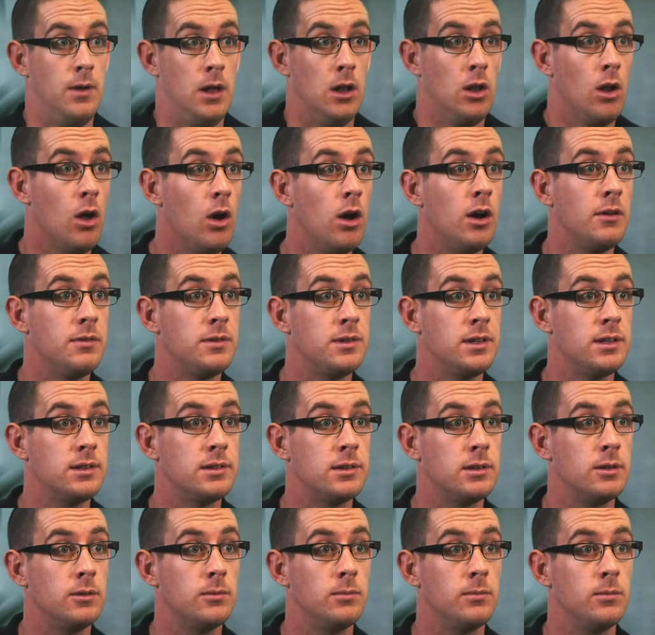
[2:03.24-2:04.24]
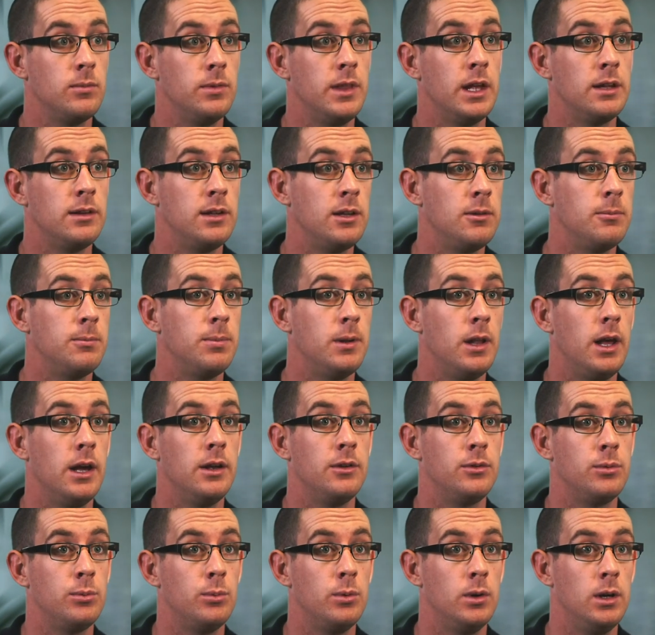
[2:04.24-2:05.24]
a live system that's in
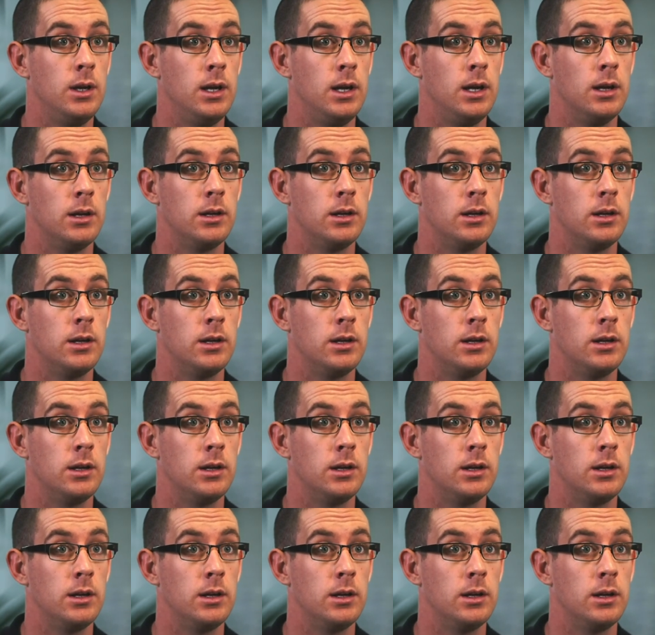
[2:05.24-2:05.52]
place where